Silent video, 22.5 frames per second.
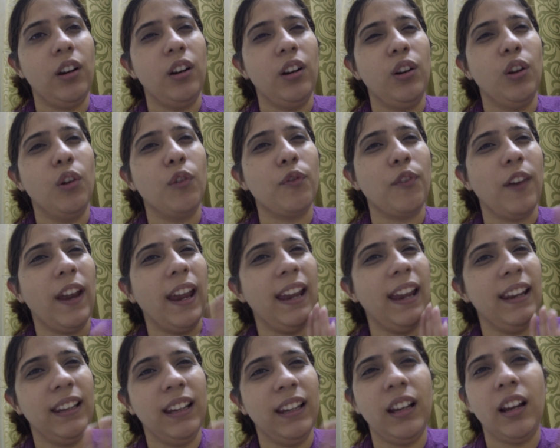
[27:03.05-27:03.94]
rid of
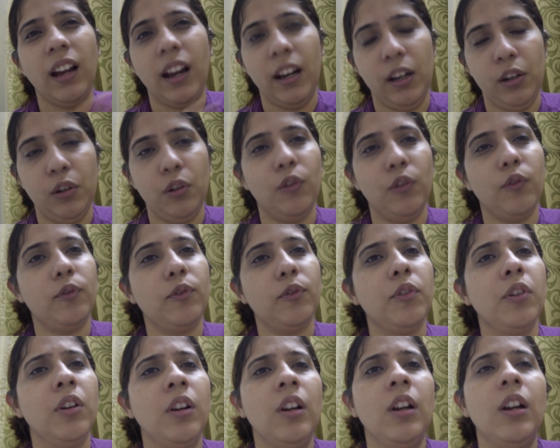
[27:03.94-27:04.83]
any kind
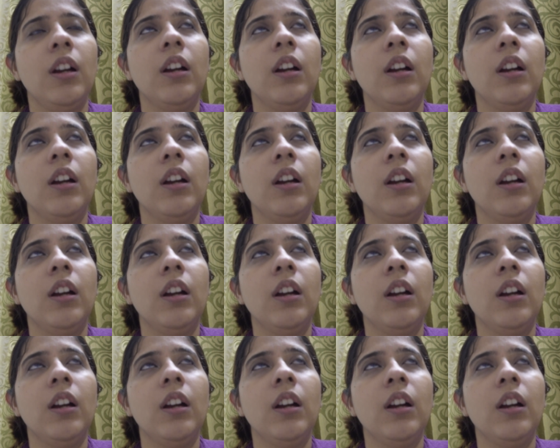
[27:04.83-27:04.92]
of